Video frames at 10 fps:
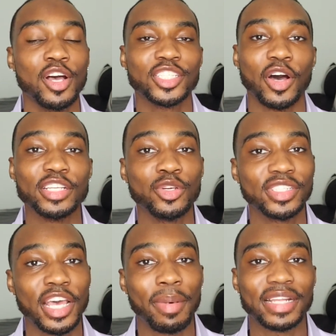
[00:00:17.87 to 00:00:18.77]
So as you can
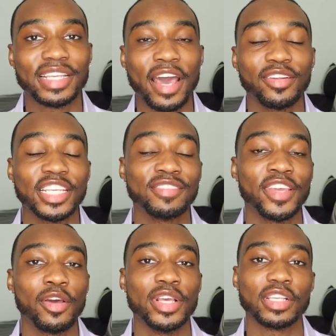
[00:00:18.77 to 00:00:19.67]
tell by the title, this
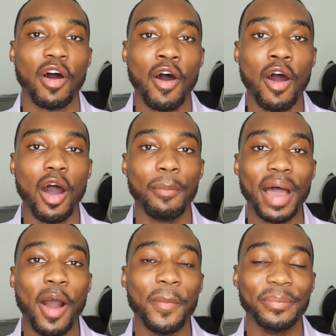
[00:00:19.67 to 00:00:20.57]
video is all
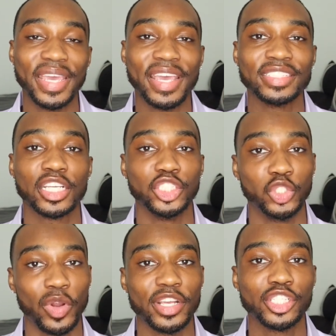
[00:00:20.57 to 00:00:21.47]
about men's
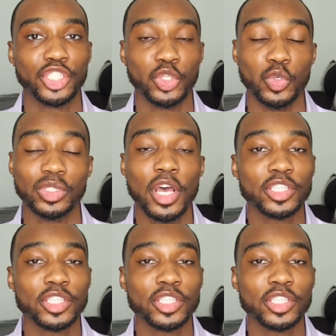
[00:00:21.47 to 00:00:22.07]
dress shoes.